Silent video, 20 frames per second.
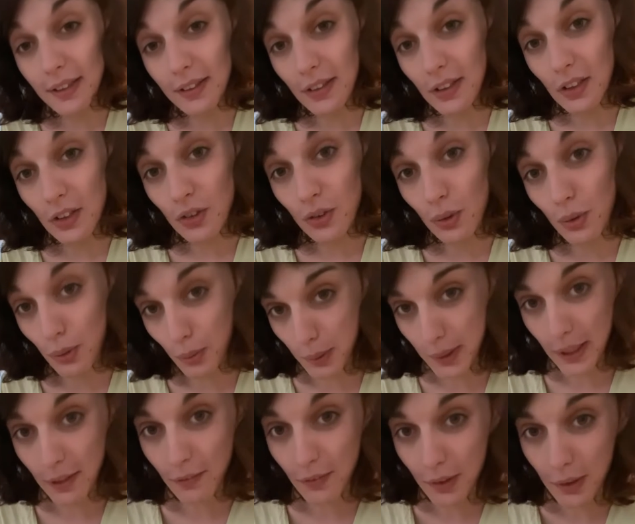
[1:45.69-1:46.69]
dish or
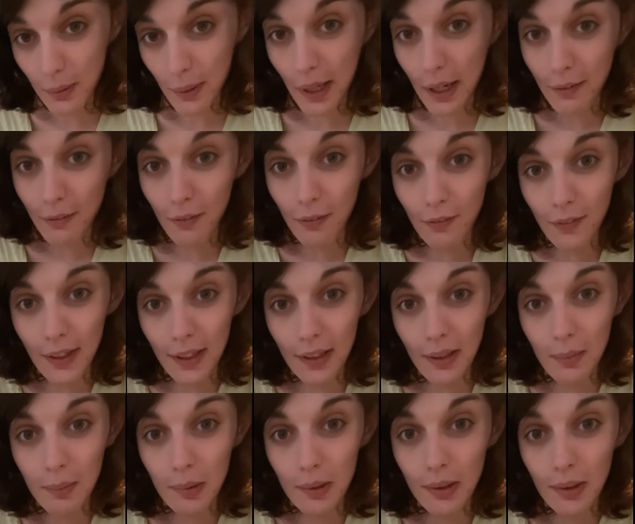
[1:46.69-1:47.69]
whatever you have
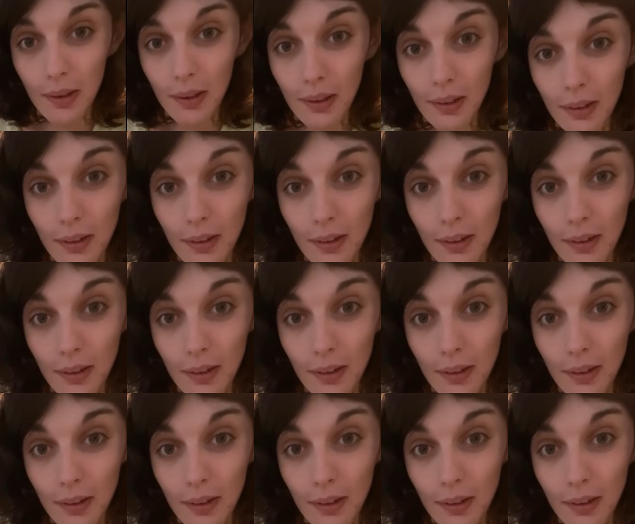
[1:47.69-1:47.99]
available.